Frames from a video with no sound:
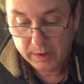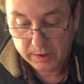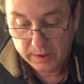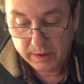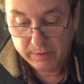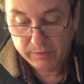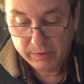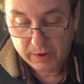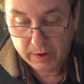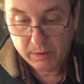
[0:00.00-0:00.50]

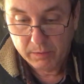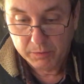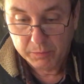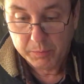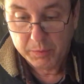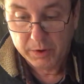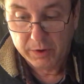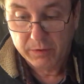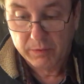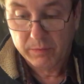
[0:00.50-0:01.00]
enough there. It was
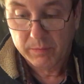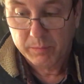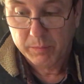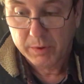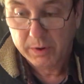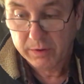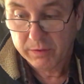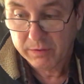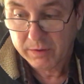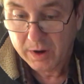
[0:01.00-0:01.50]

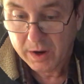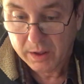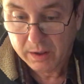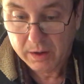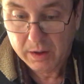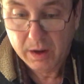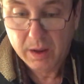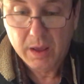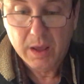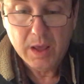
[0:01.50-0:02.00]
pretty solid.